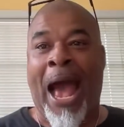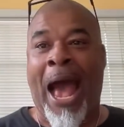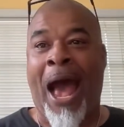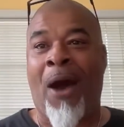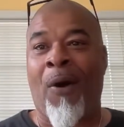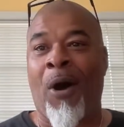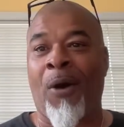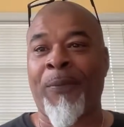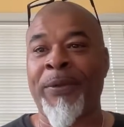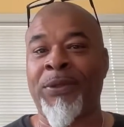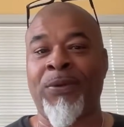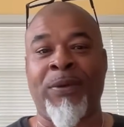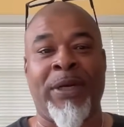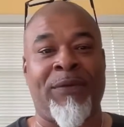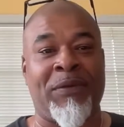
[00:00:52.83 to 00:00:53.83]
How are we
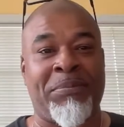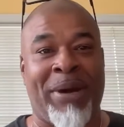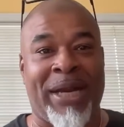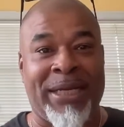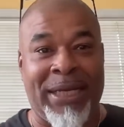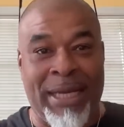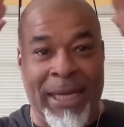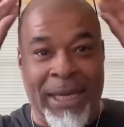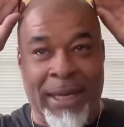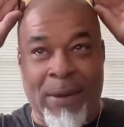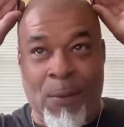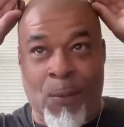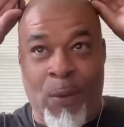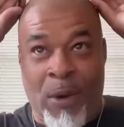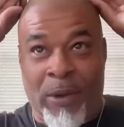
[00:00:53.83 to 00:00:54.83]
doing, everybody?
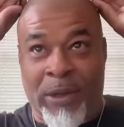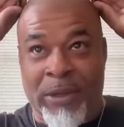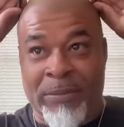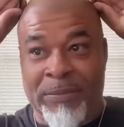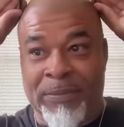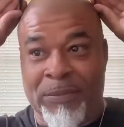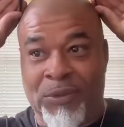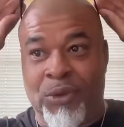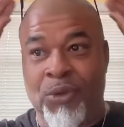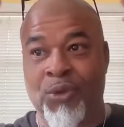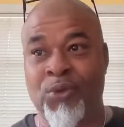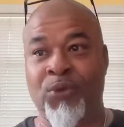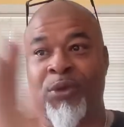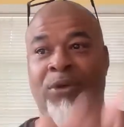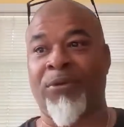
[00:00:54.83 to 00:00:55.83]
Welcome
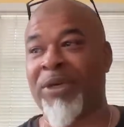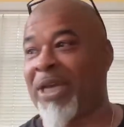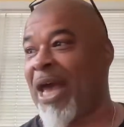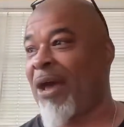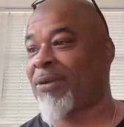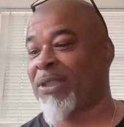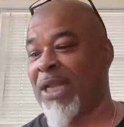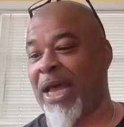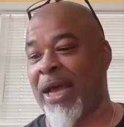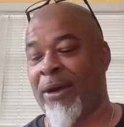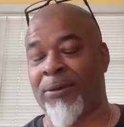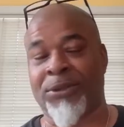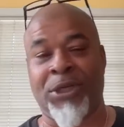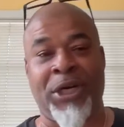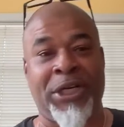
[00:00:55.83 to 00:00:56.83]
to the Greenhouse
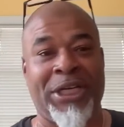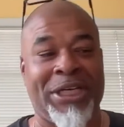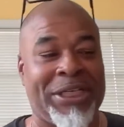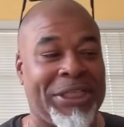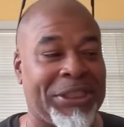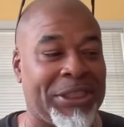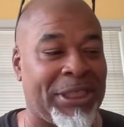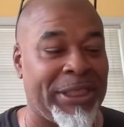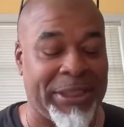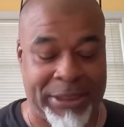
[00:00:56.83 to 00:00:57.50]
Lounge Honey Edition.